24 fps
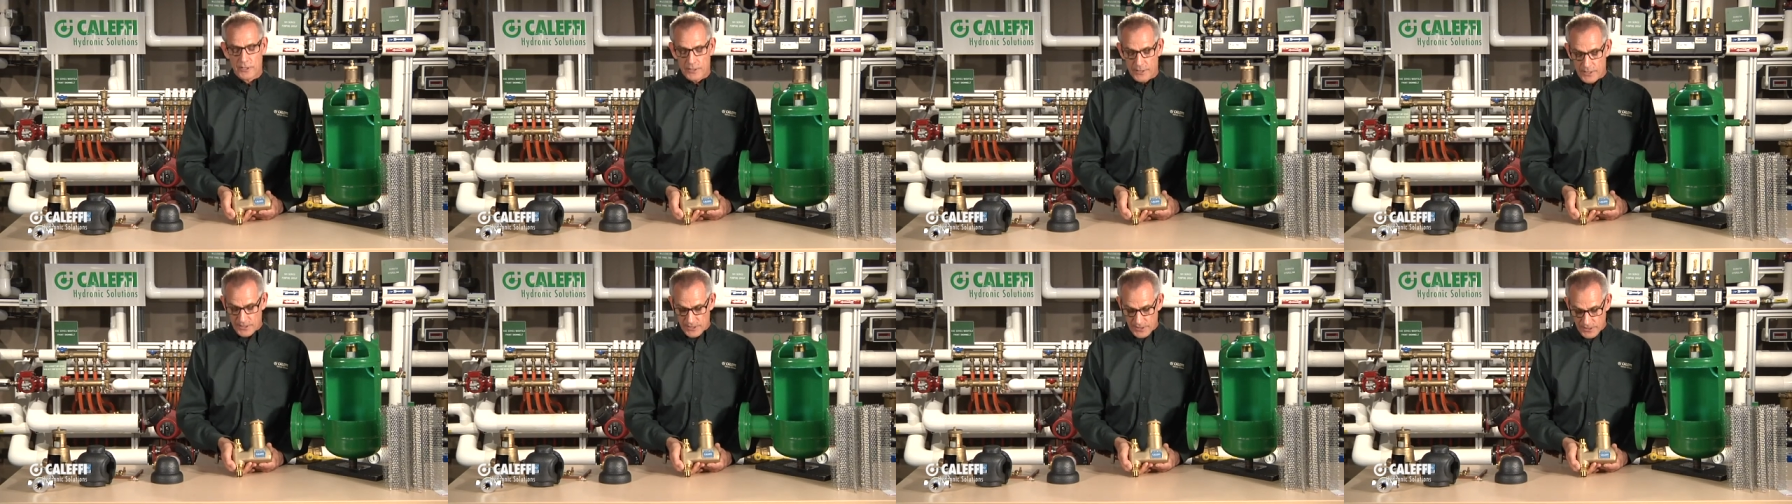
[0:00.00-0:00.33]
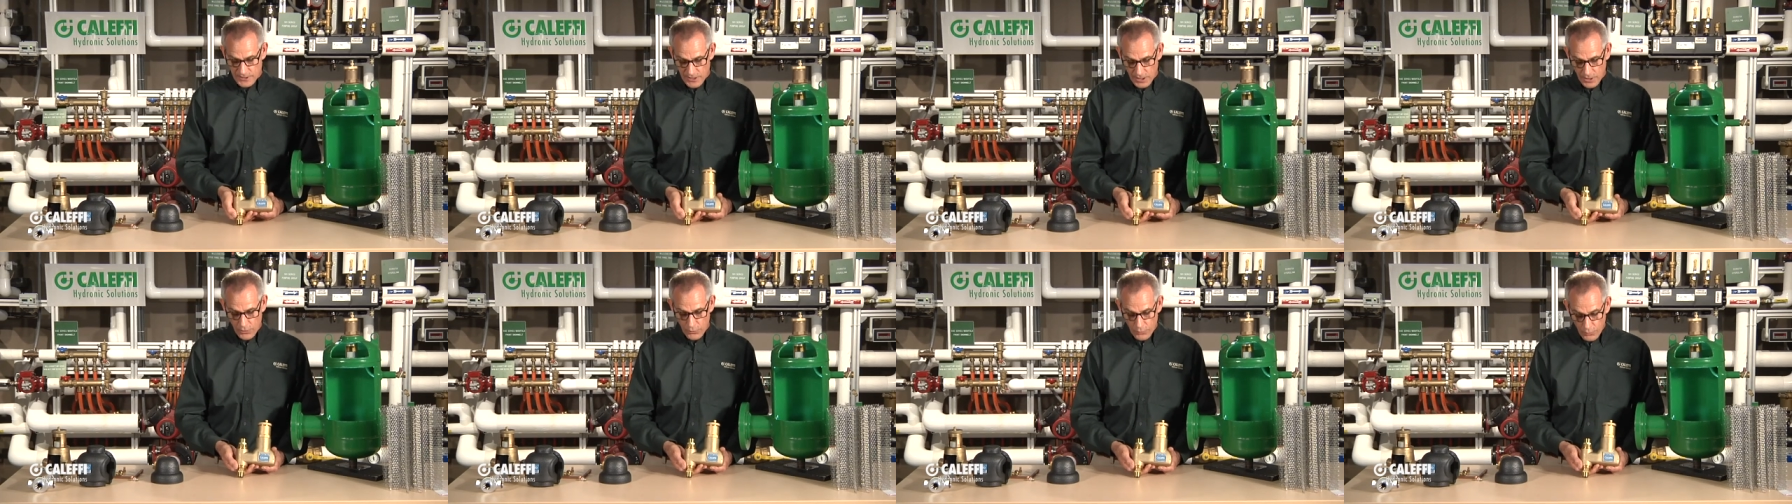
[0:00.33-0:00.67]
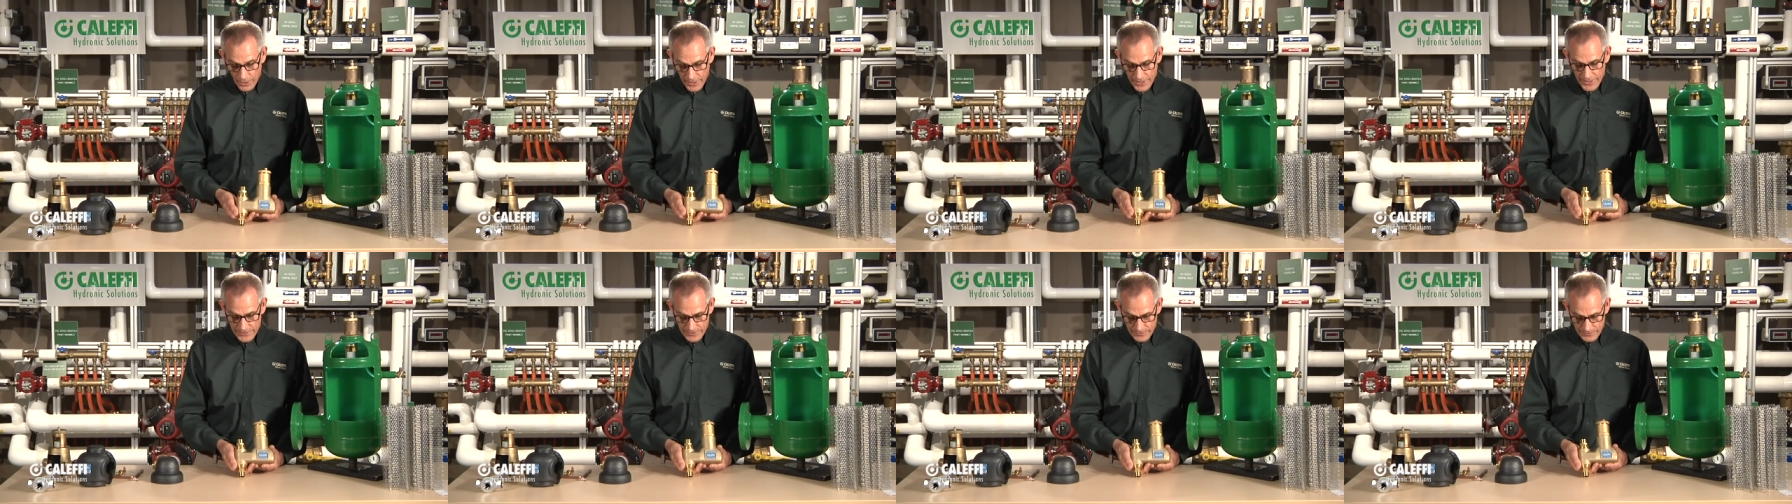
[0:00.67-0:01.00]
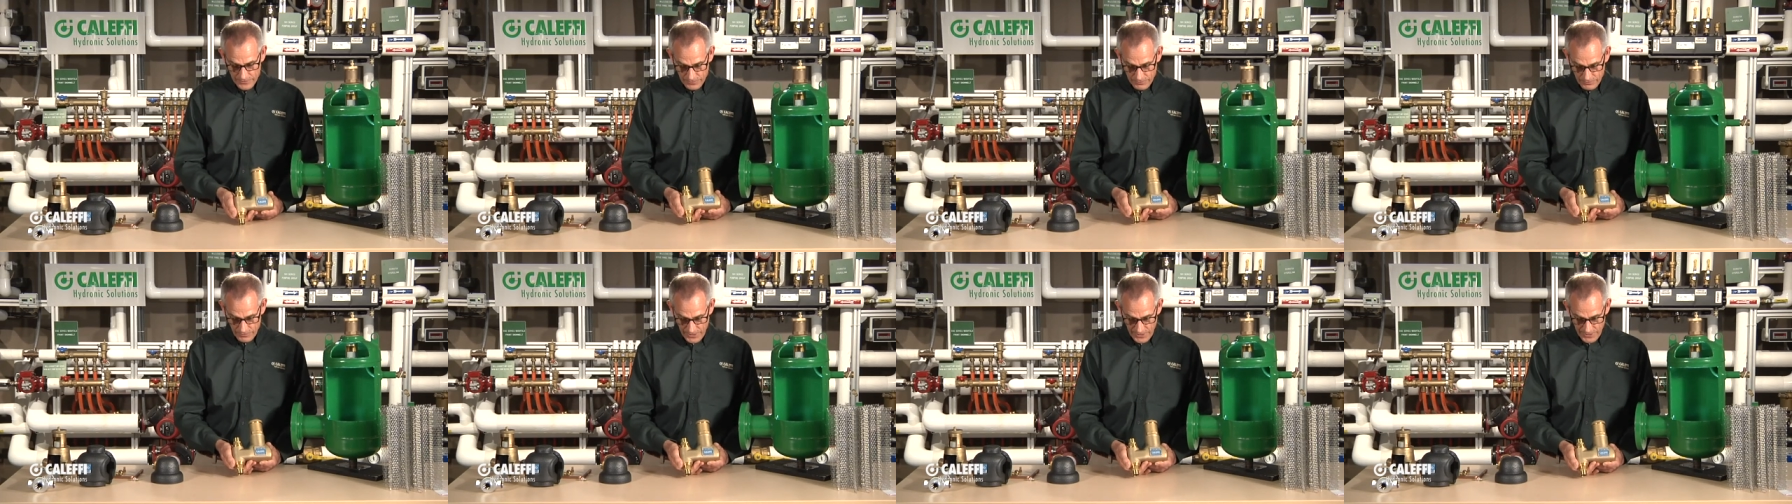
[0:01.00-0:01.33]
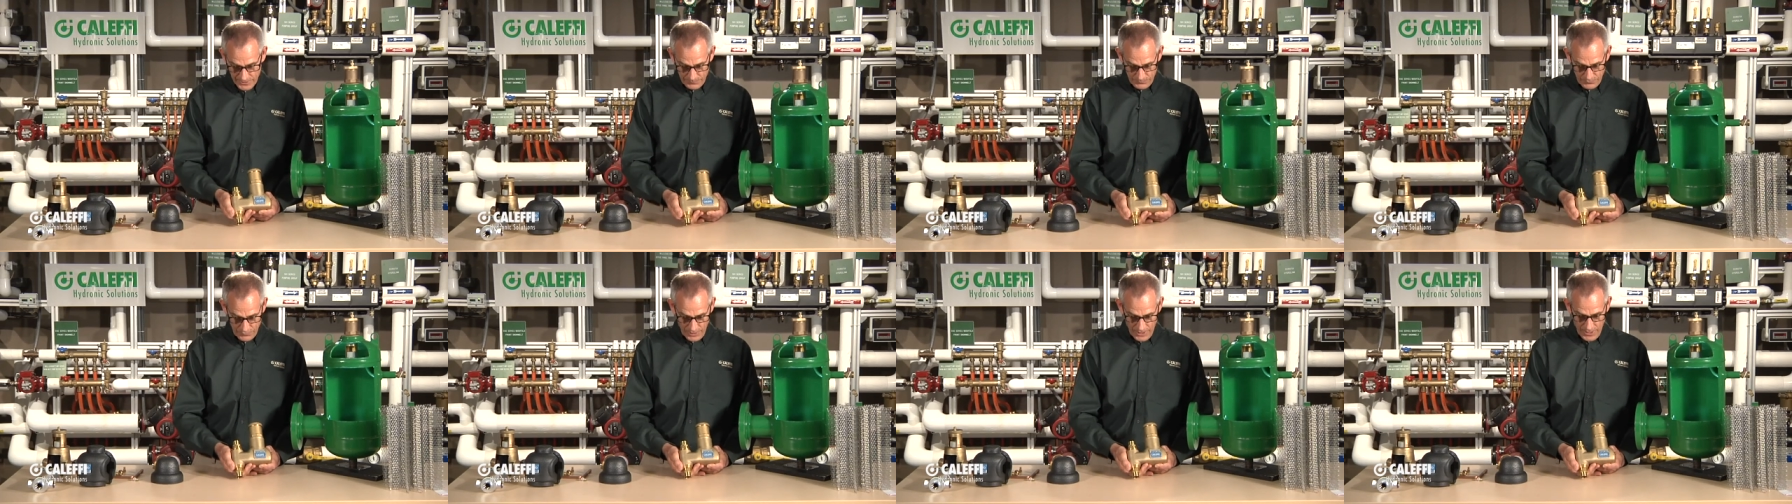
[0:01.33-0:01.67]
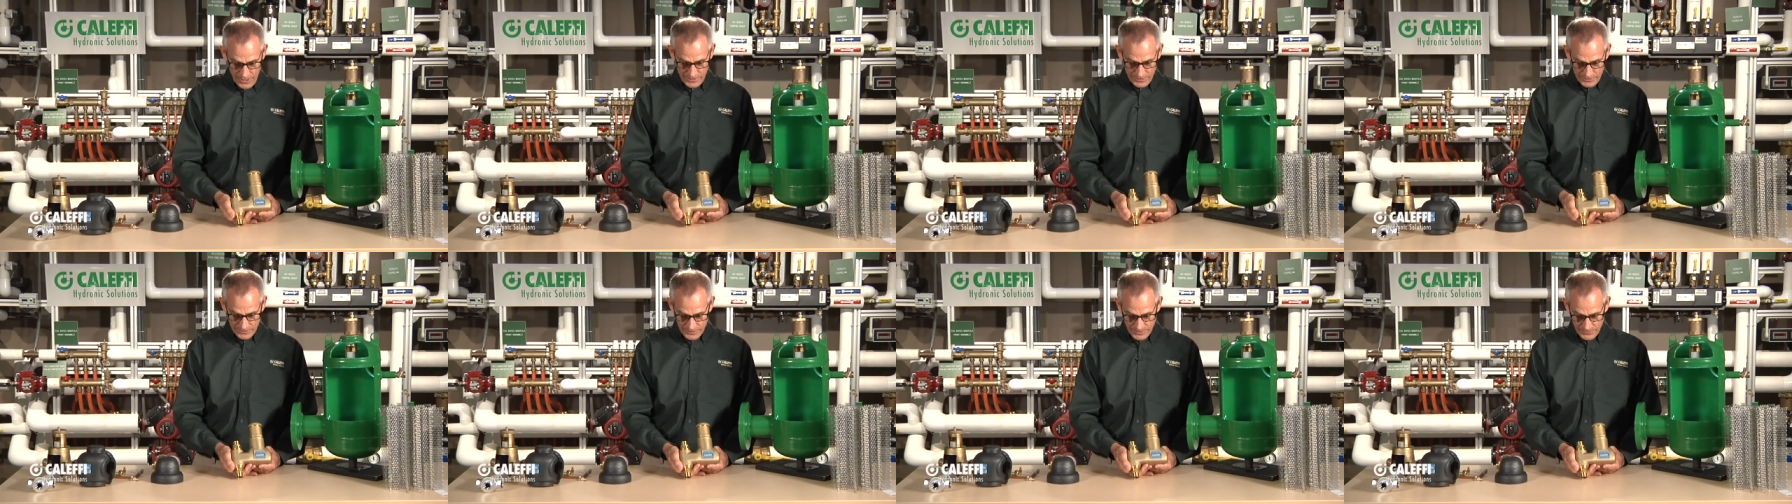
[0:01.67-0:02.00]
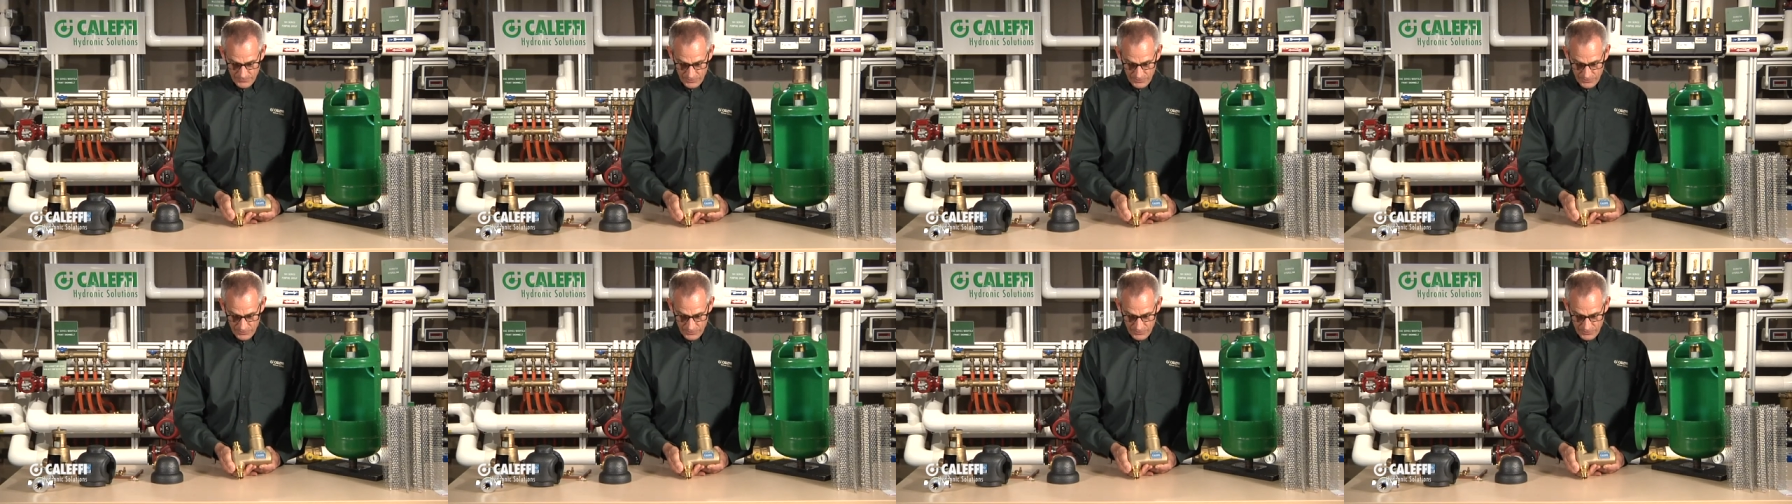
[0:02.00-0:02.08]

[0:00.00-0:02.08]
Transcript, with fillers: and this is a great, great product.